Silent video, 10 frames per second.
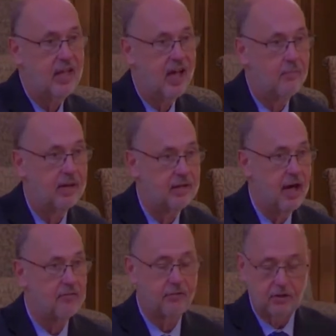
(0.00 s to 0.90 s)
but not
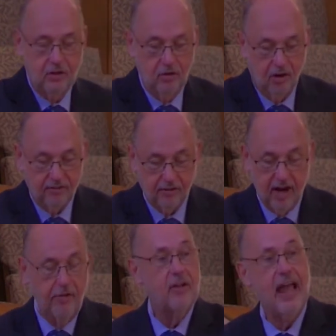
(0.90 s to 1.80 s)
for you or for
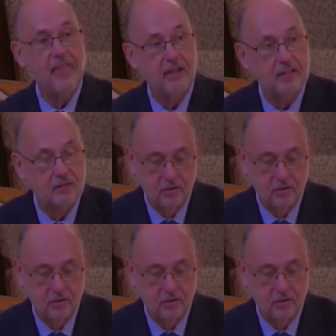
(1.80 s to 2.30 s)
other Catholics.